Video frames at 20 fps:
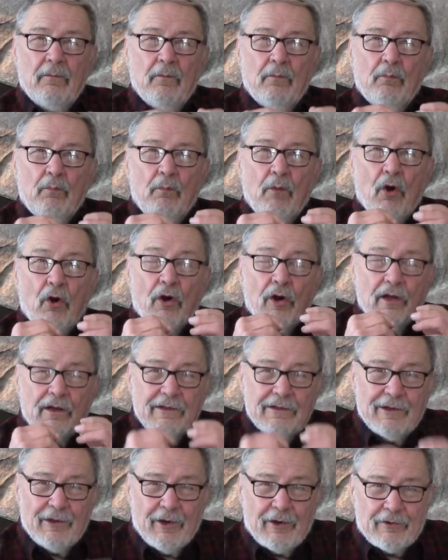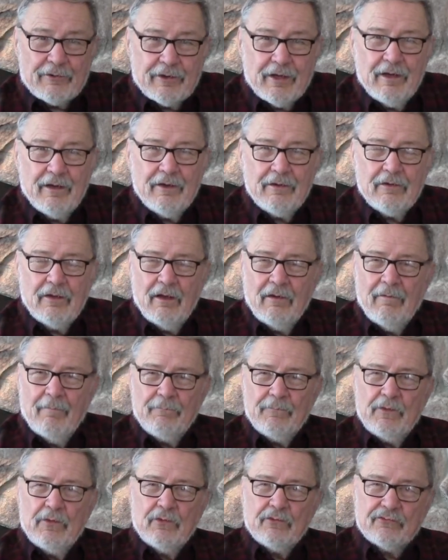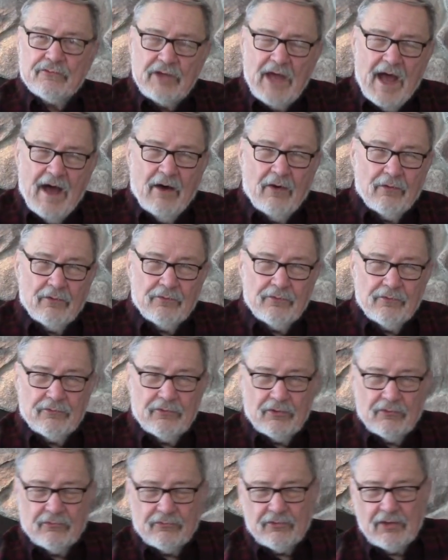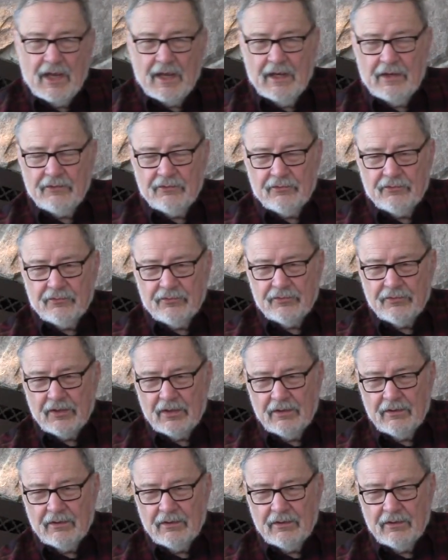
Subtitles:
more alert to sounds and sights